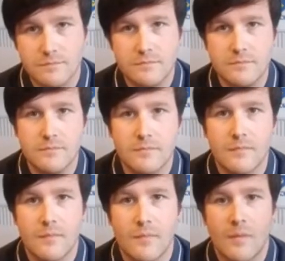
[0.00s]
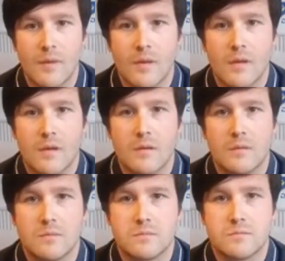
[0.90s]

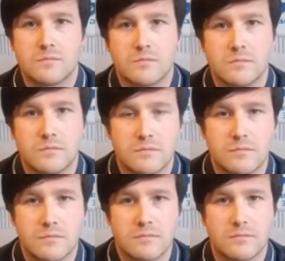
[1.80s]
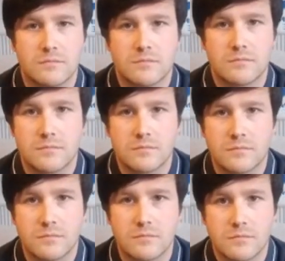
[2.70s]

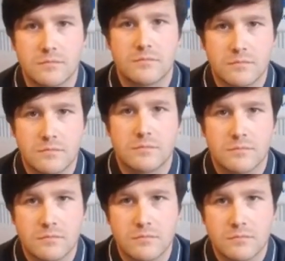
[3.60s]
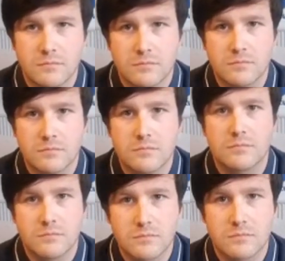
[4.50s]

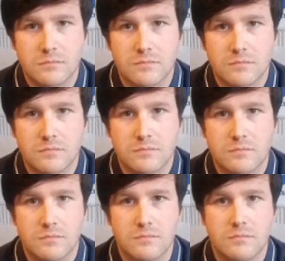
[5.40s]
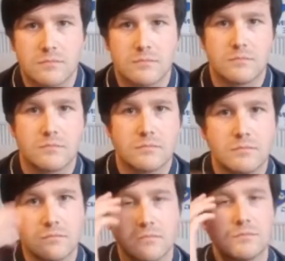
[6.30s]

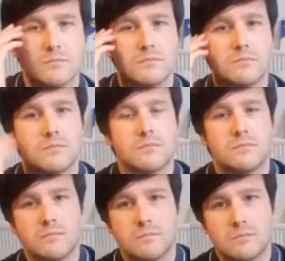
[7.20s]
This person isn't speaking.